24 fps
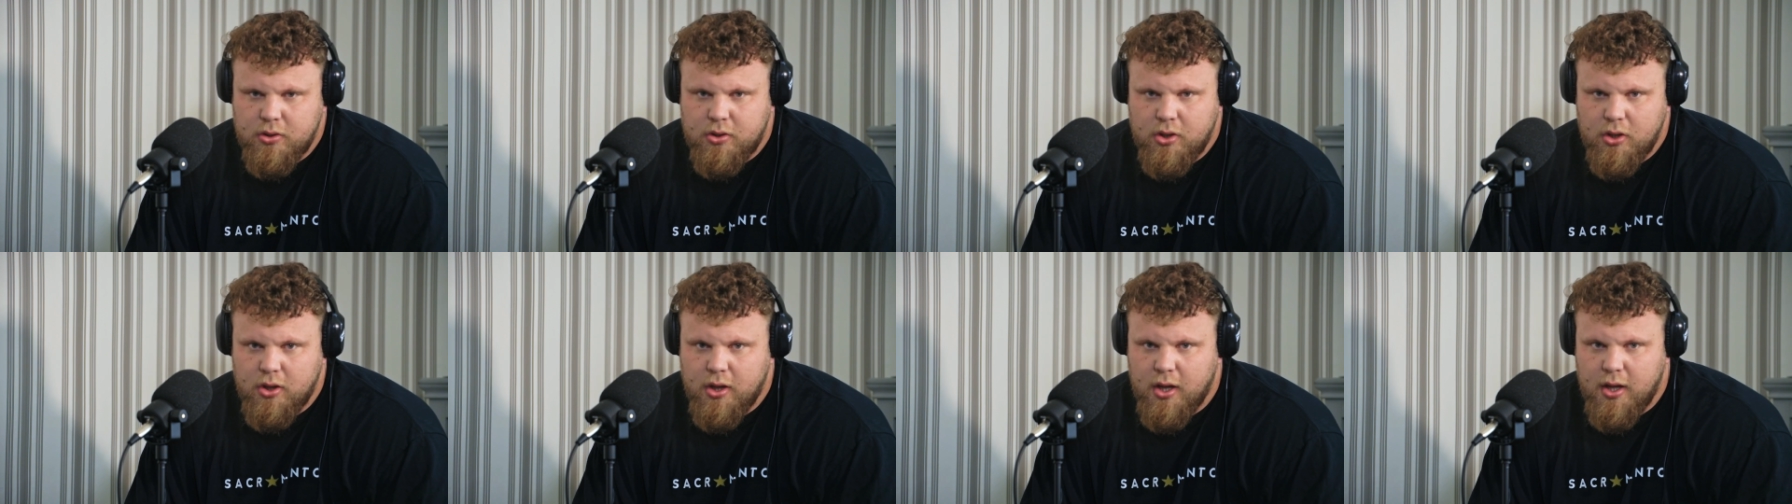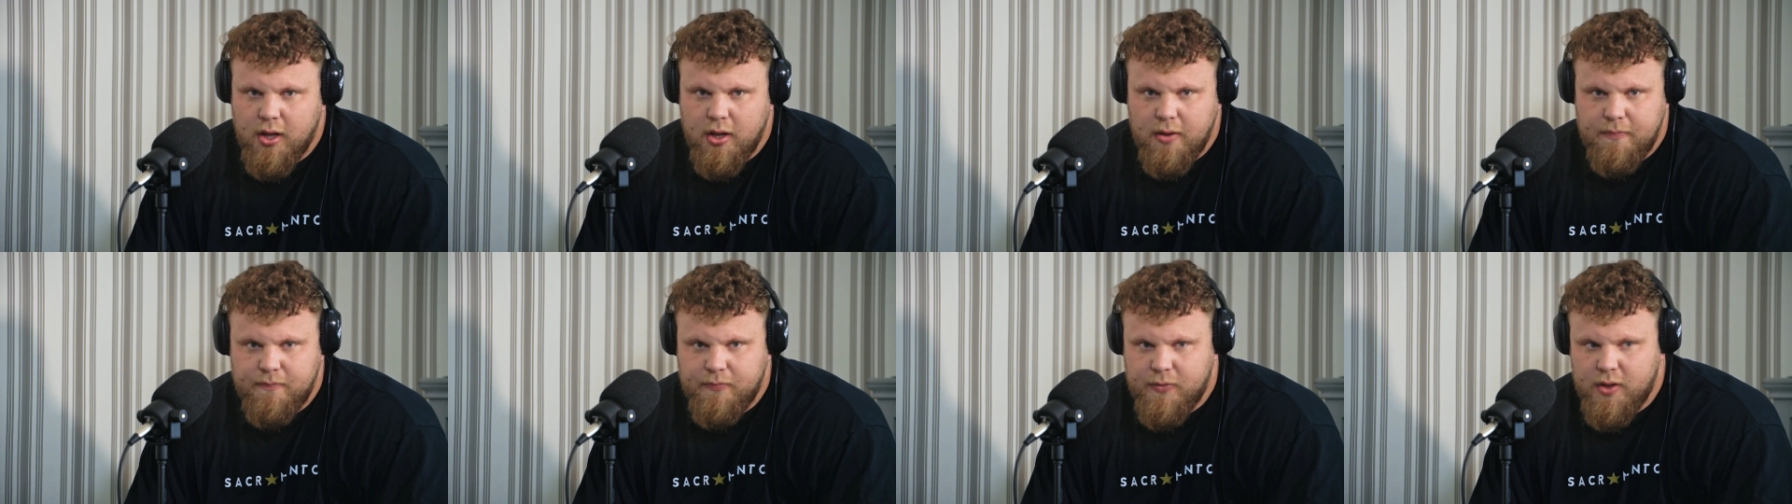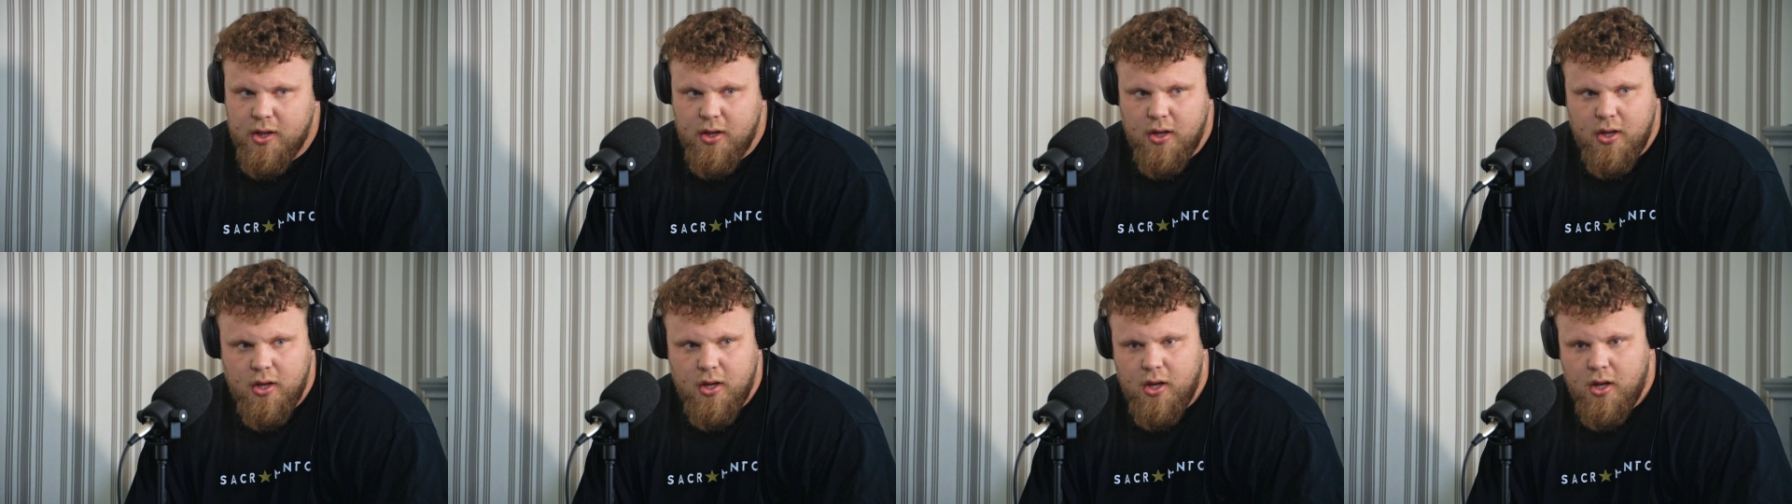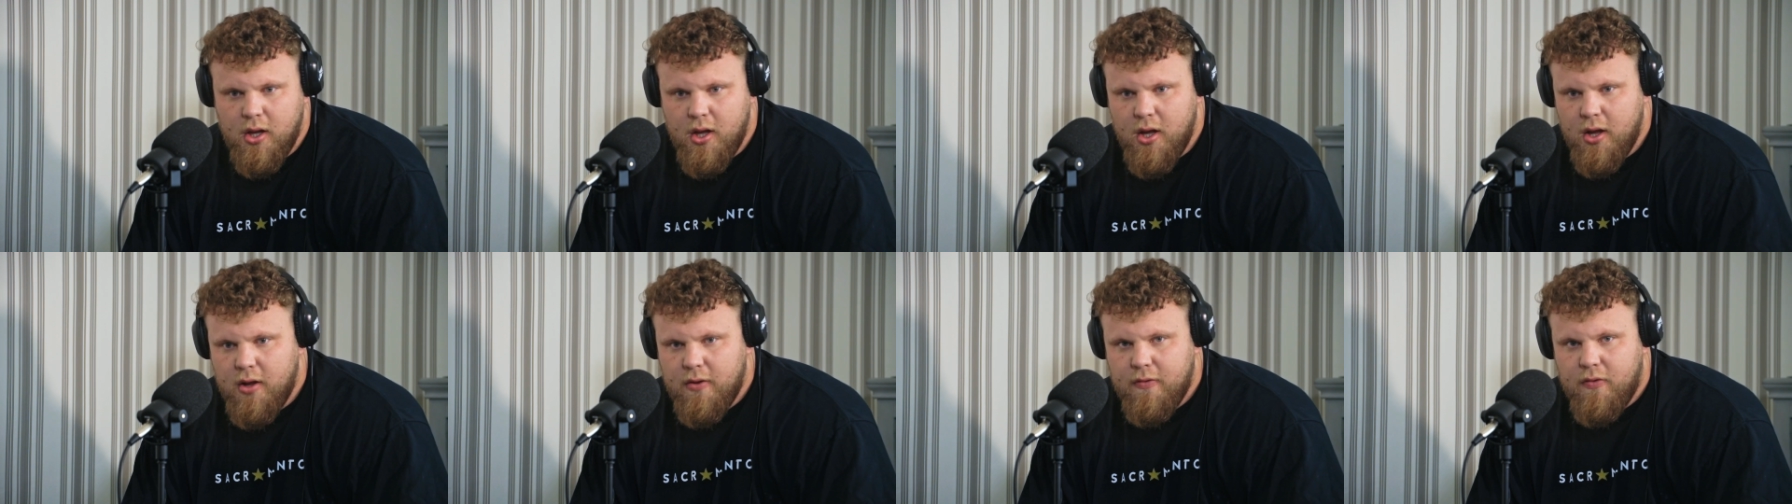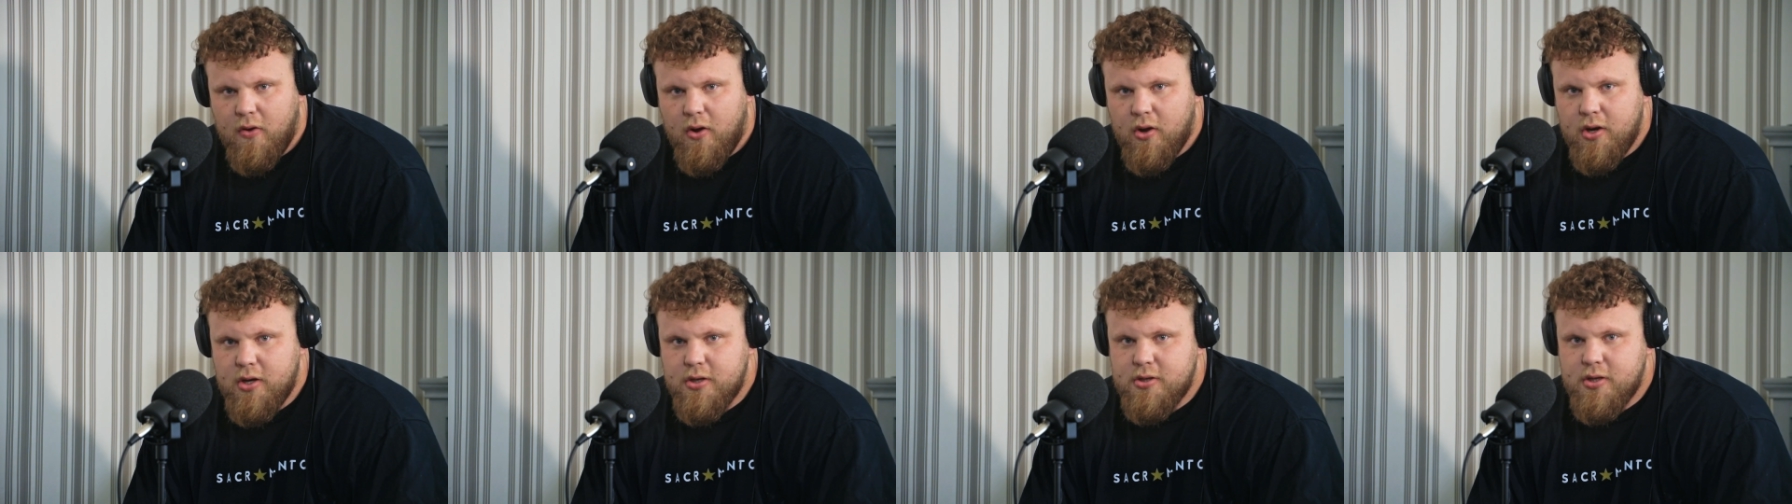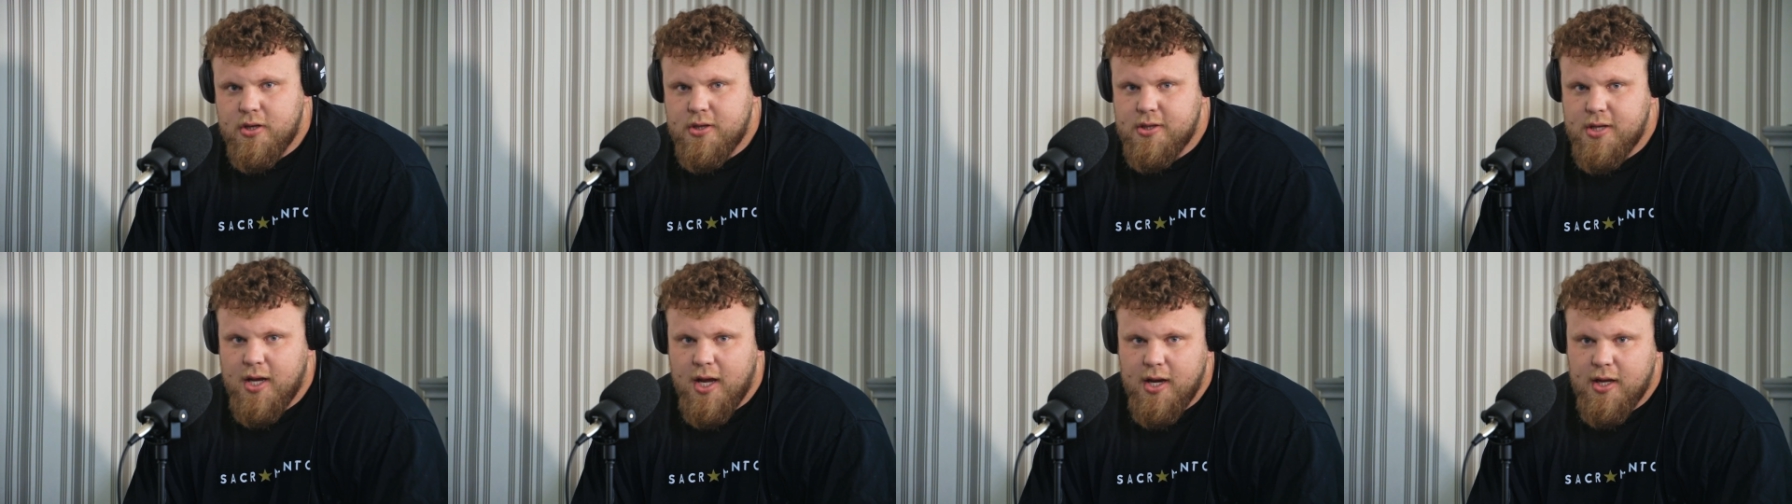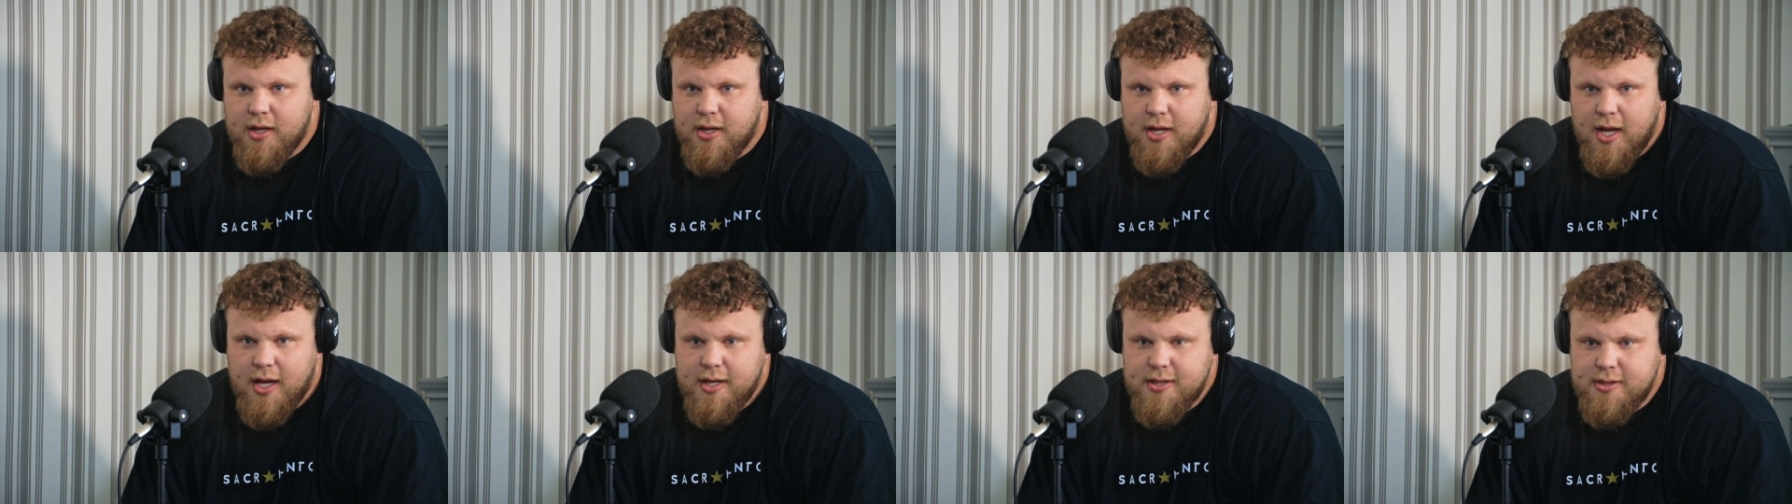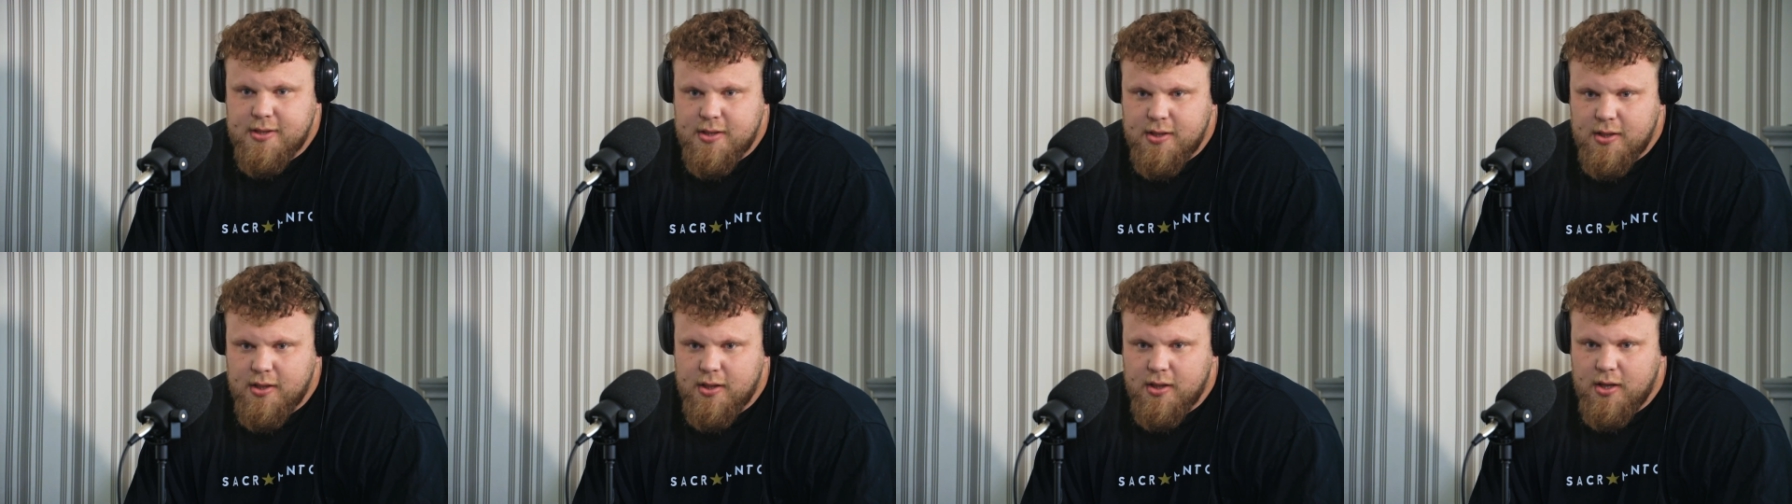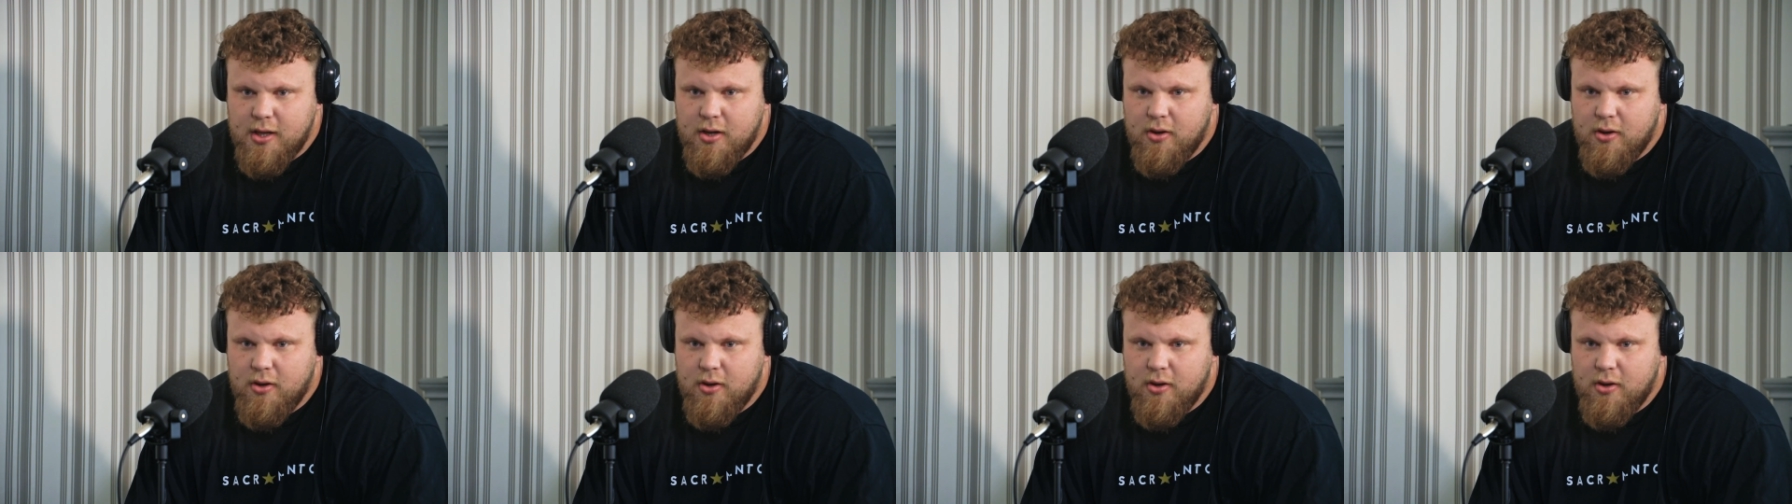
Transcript: out to the forest or something and cut